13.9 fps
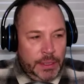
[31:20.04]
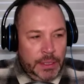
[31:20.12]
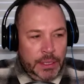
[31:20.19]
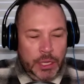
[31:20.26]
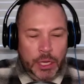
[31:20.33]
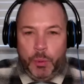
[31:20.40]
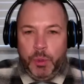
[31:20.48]

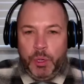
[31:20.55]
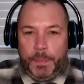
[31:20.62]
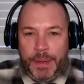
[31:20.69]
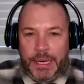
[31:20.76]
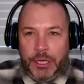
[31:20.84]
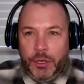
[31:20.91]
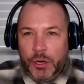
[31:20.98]
Who would
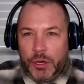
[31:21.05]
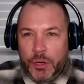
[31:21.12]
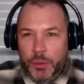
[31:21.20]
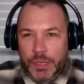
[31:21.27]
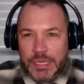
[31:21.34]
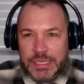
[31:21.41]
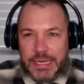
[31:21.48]
be your
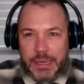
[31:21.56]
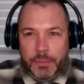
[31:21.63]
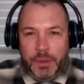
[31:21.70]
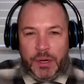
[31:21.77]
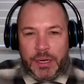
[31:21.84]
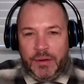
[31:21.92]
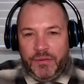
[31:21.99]
corner team? We're
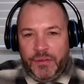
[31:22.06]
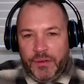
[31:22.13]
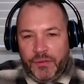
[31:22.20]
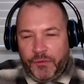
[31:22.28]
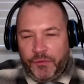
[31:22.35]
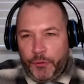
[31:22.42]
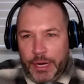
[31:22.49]
looking for
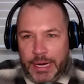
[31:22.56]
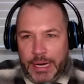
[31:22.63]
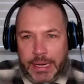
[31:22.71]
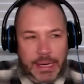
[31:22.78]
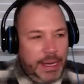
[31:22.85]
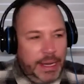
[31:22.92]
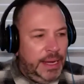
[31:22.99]

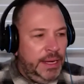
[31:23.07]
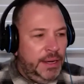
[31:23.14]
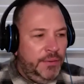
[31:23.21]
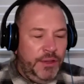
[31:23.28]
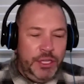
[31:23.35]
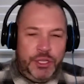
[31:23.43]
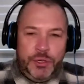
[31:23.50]
3
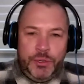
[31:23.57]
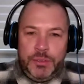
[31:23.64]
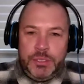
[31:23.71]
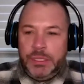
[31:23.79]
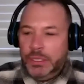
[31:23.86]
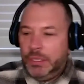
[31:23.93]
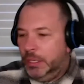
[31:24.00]

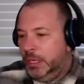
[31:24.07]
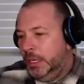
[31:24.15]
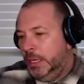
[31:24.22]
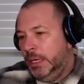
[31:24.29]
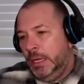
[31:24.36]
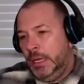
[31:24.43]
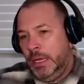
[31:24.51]
individuals.
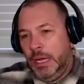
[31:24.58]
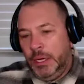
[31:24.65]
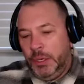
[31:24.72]
And